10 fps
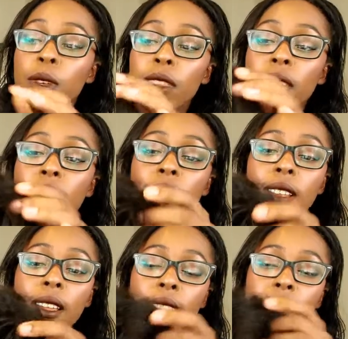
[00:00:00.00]
with
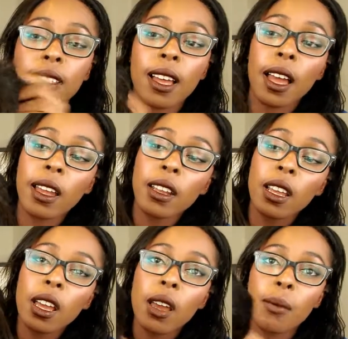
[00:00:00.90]
this on this side
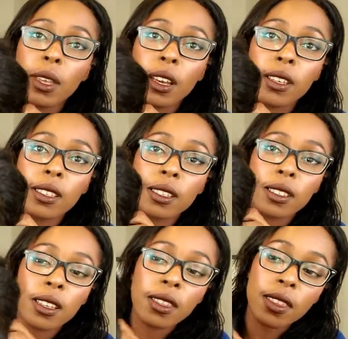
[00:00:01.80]
because
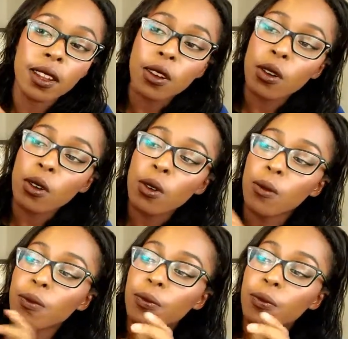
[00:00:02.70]
it's thinner